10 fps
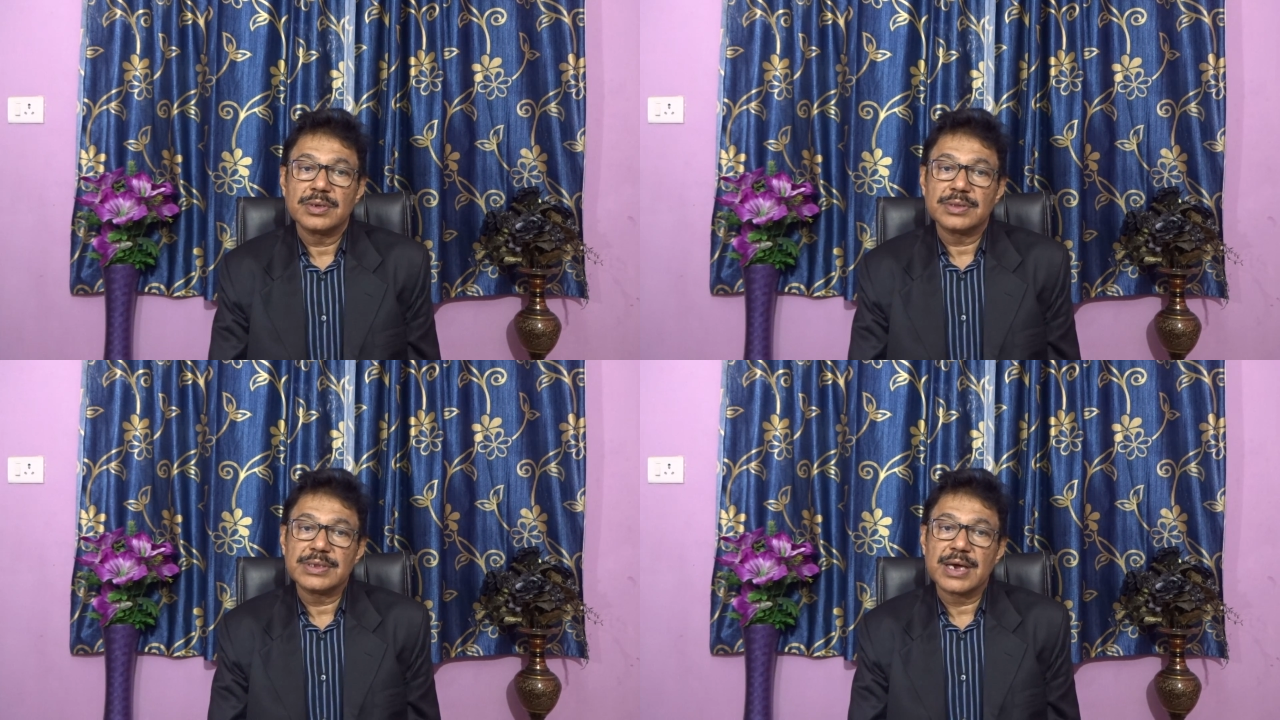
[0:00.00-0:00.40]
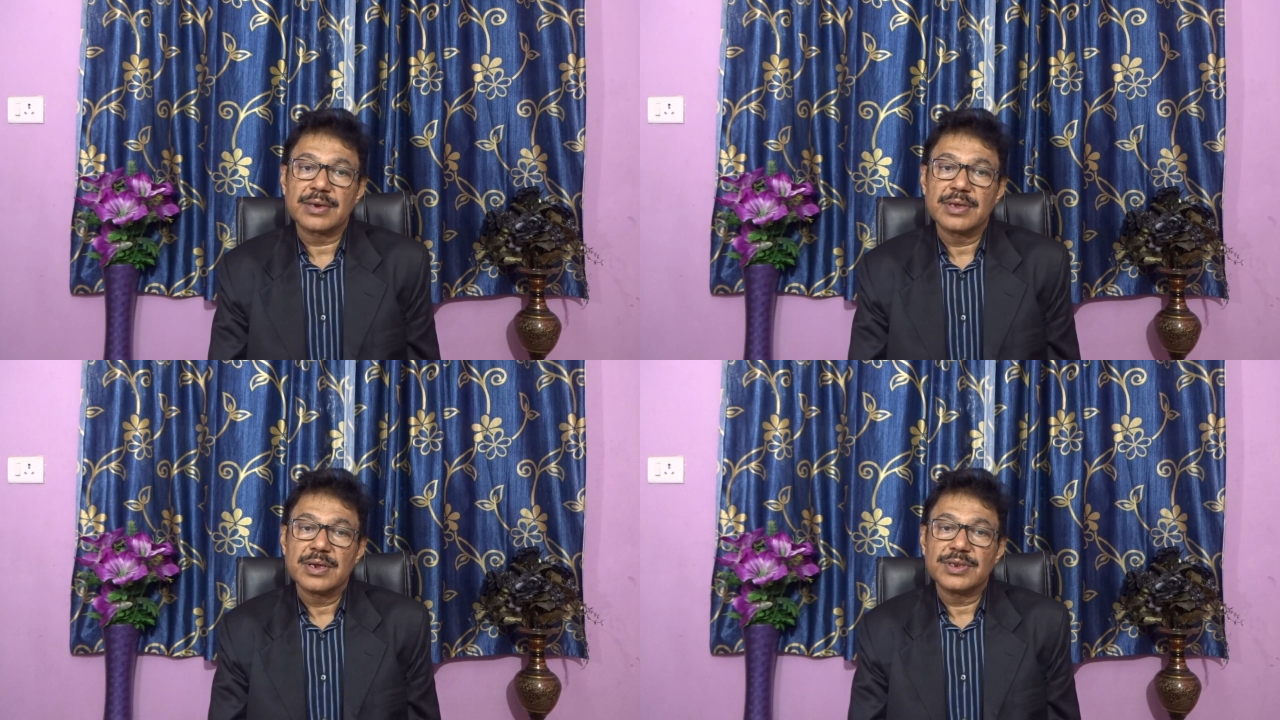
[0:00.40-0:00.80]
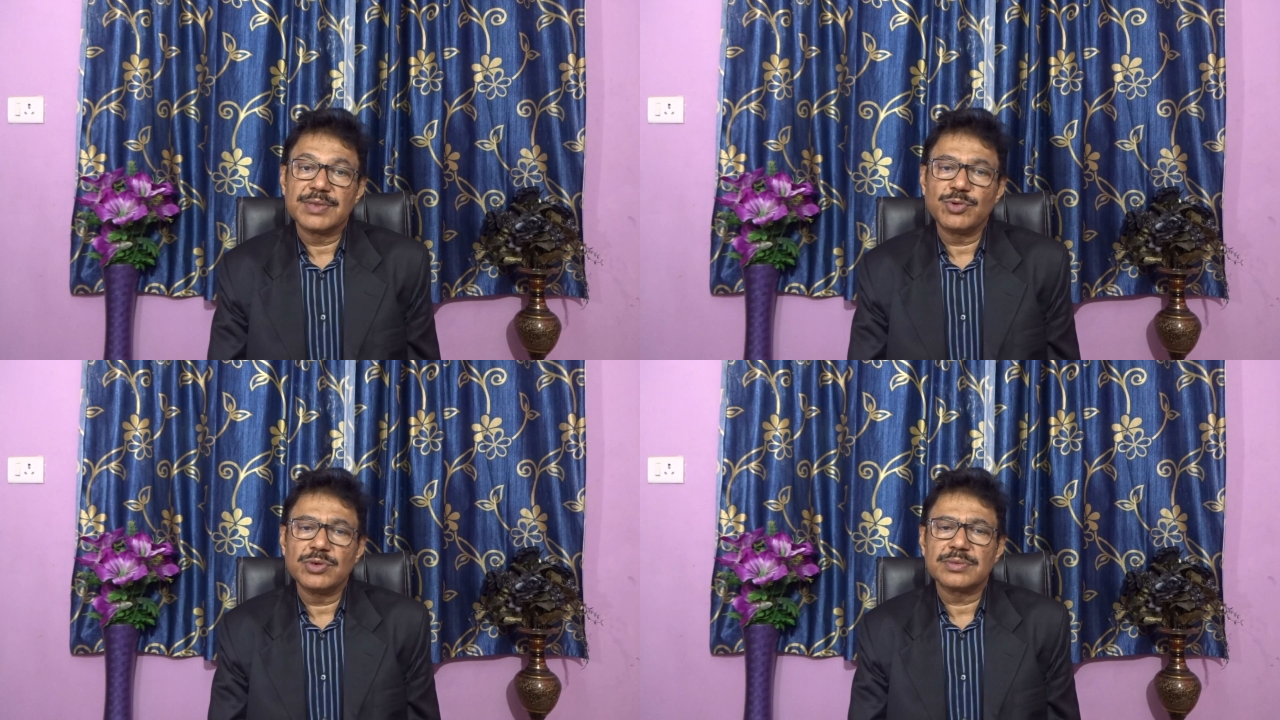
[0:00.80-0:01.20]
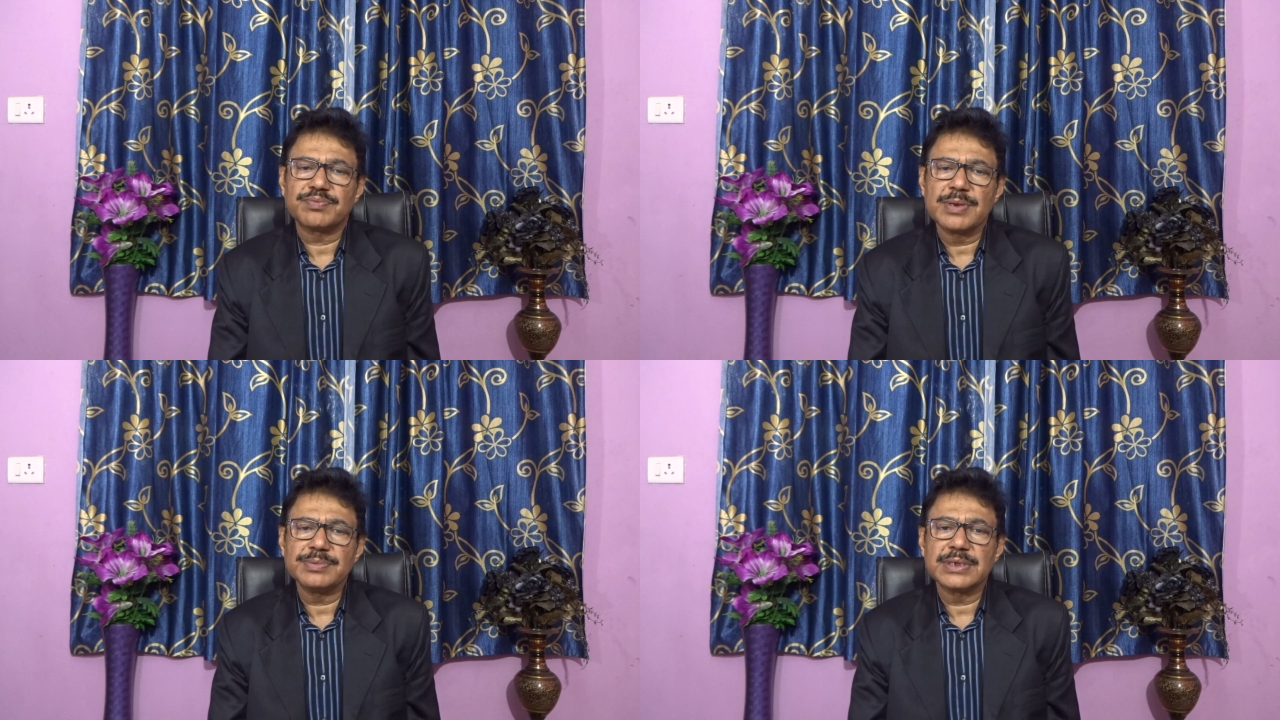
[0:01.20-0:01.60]
They are reviewed
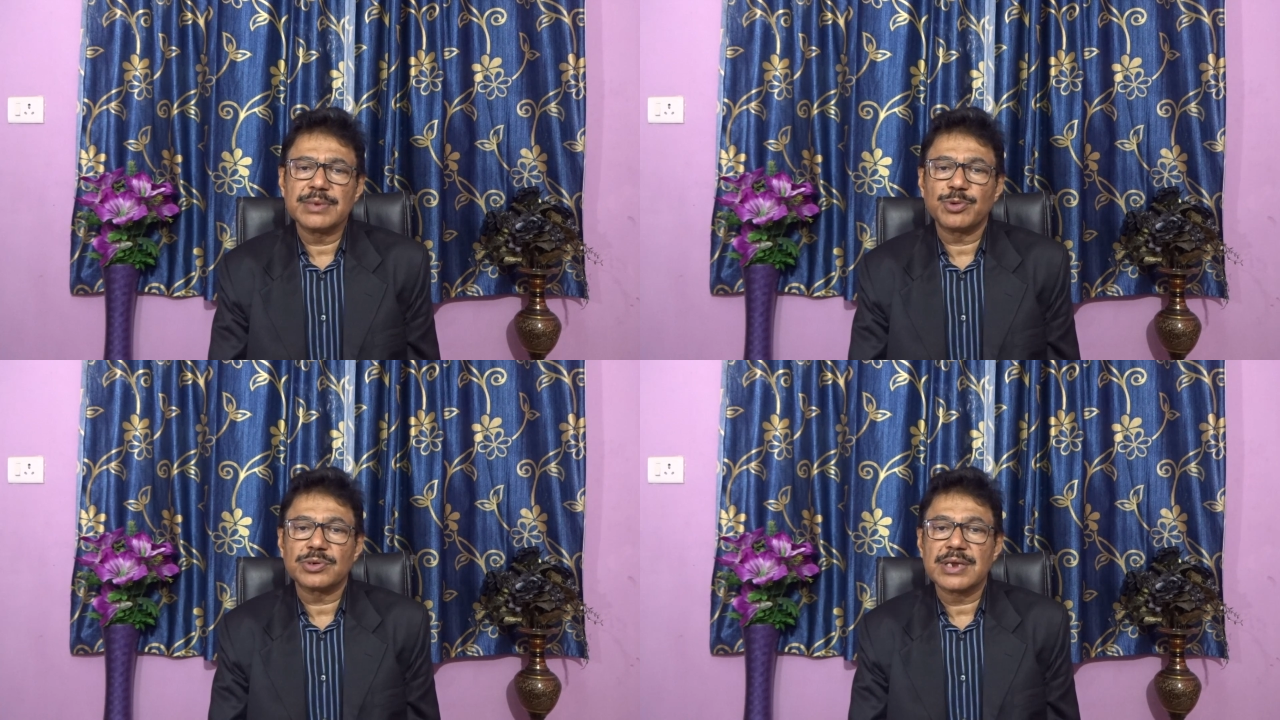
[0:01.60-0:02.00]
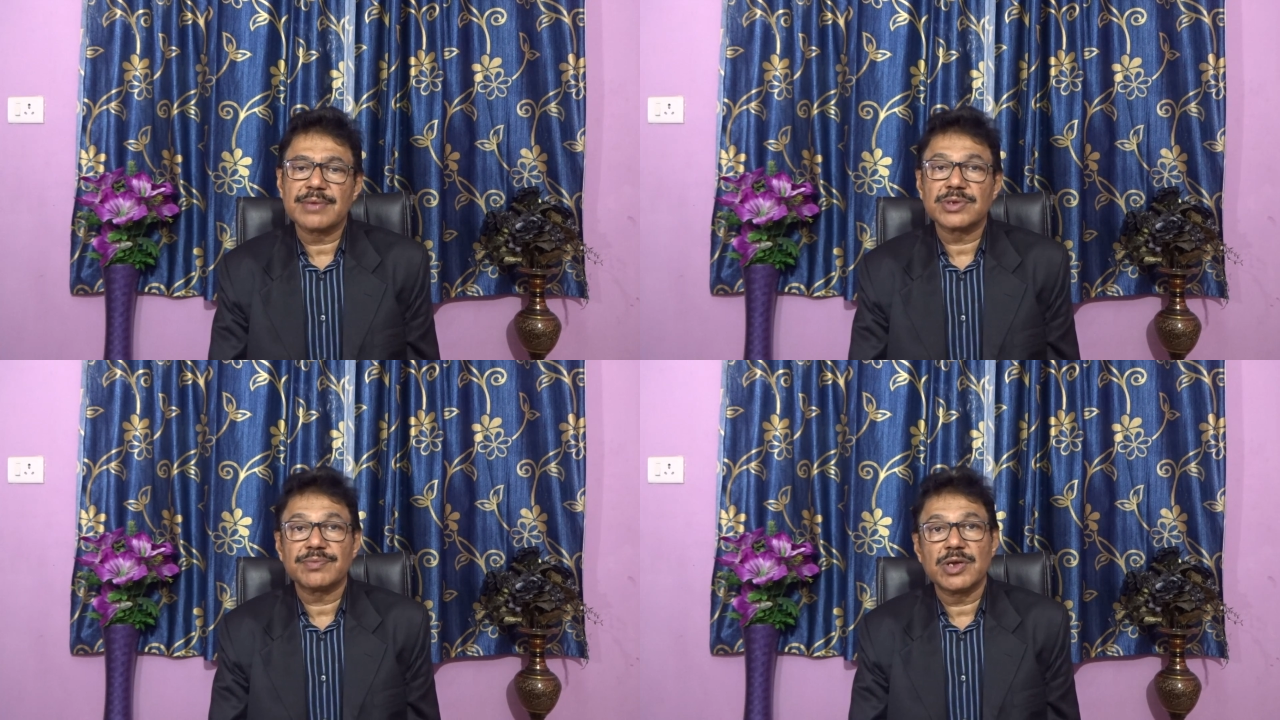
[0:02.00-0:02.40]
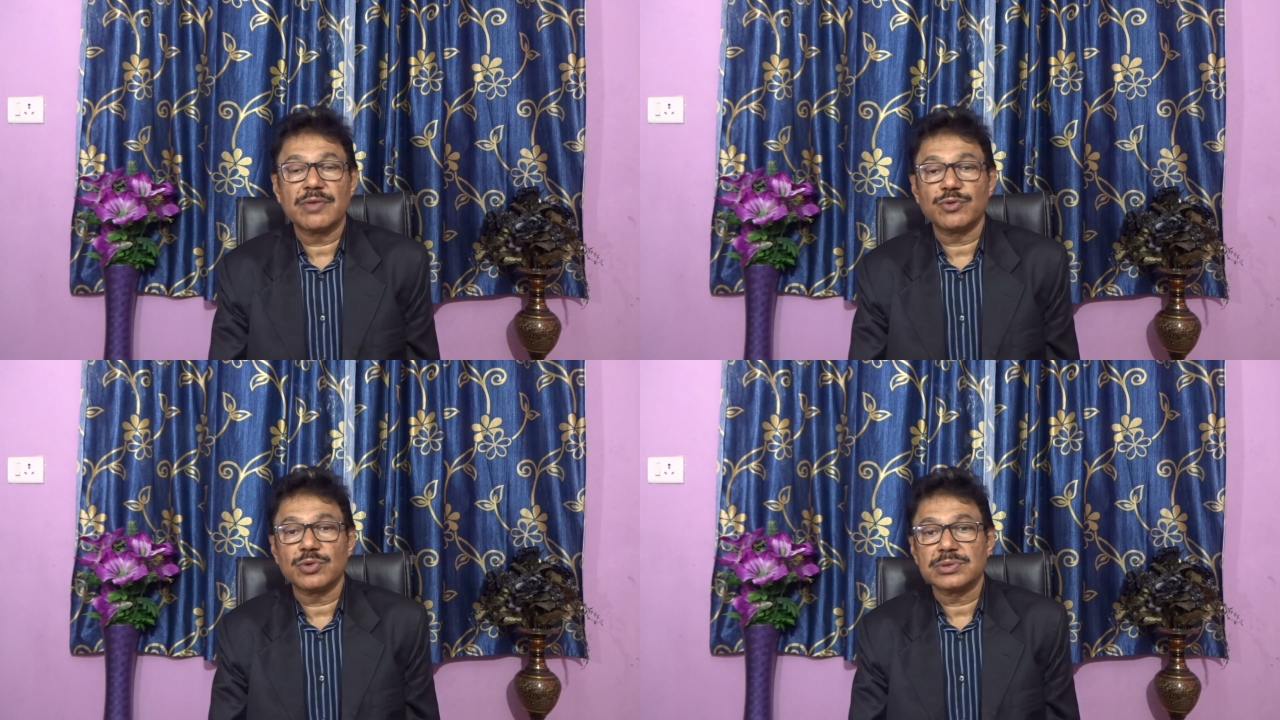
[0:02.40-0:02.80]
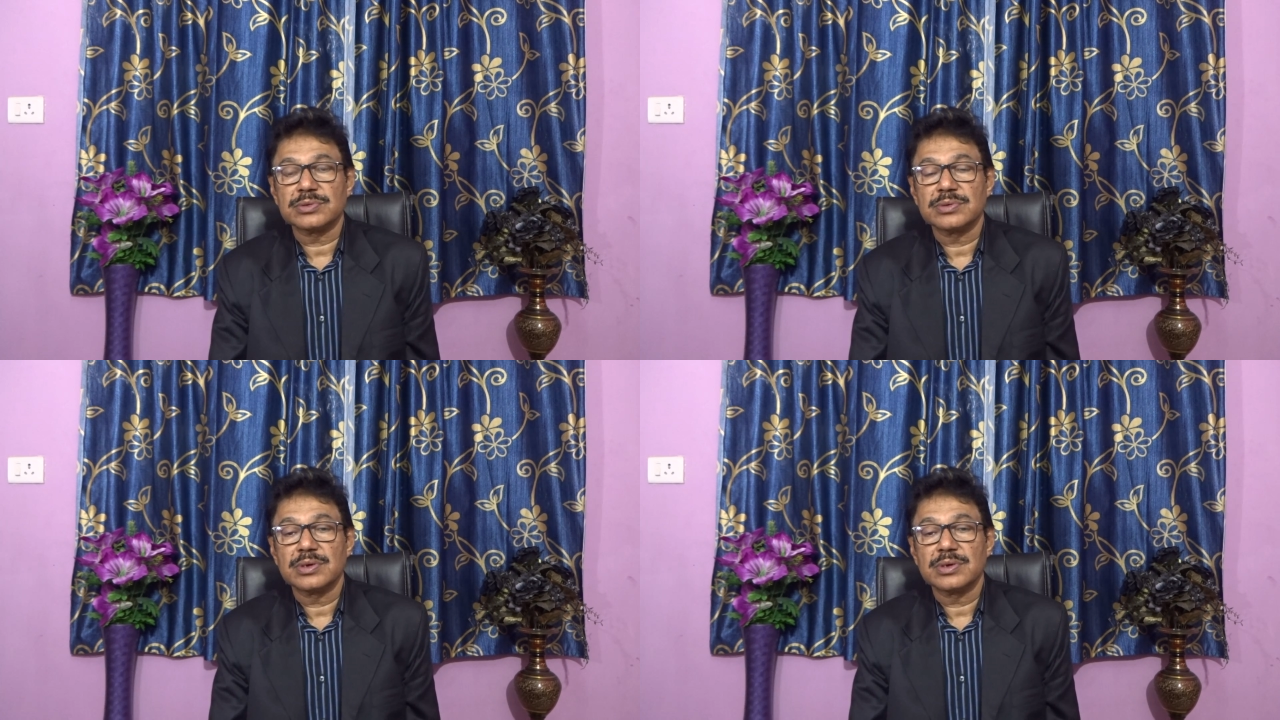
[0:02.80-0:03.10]
films and photographs of UFOs.